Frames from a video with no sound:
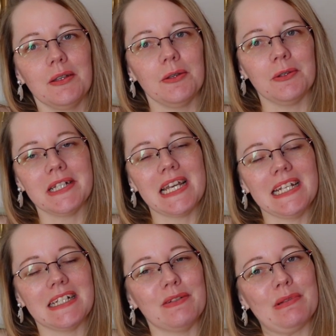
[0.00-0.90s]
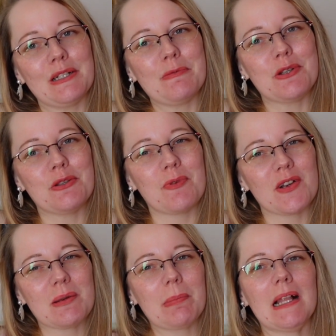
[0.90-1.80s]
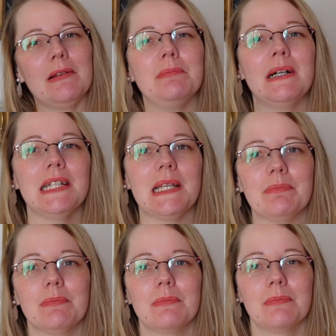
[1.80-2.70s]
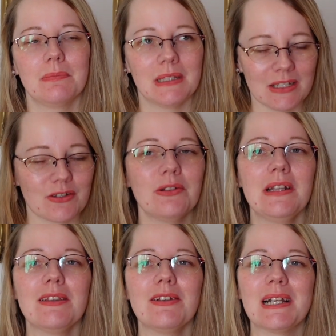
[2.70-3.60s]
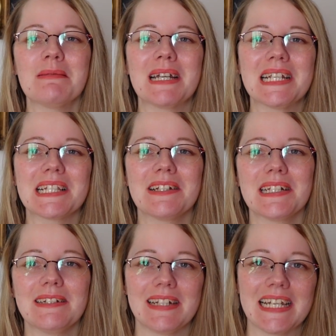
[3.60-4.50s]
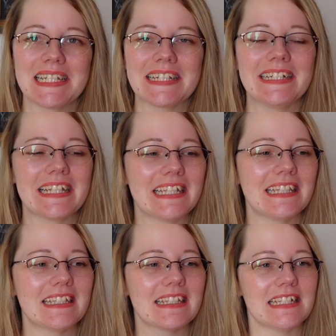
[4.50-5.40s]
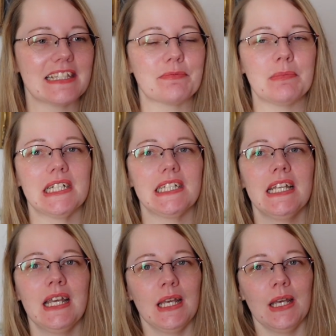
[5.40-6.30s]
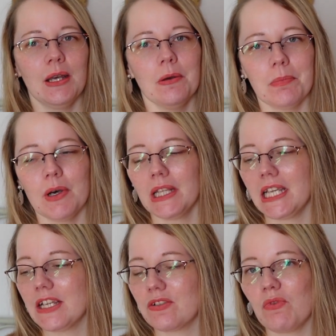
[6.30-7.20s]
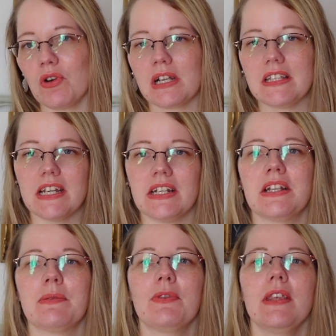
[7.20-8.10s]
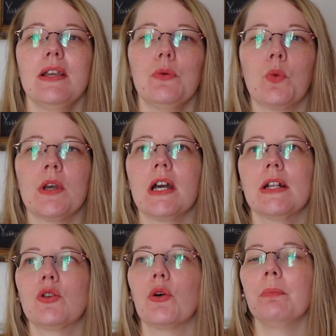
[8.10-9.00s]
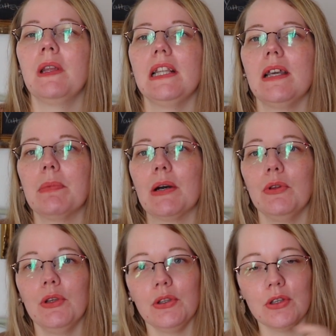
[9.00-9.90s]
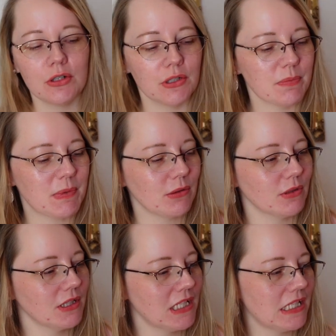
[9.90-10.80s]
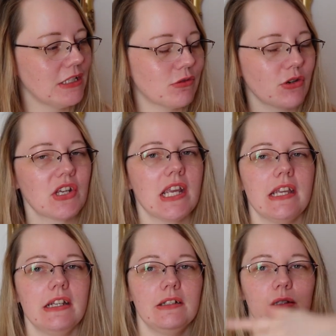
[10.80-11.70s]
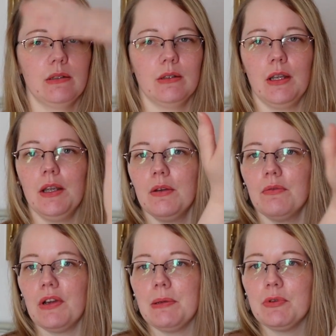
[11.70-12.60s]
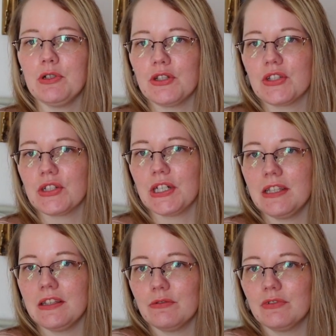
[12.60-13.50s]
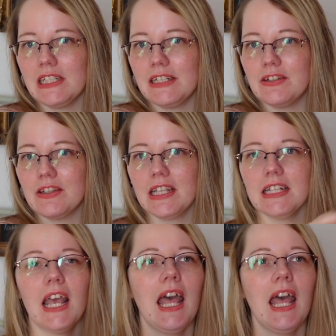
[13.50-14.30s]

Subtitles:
Góðan daginn, welcome to the Protopel. My name is Gunnhildur, I'm an Icelander, live in Iceland, and this is my podcast, vlog, chat type of thing, where I talk mainly about yarn, about knitting, crocheting, fibers, anything related to that.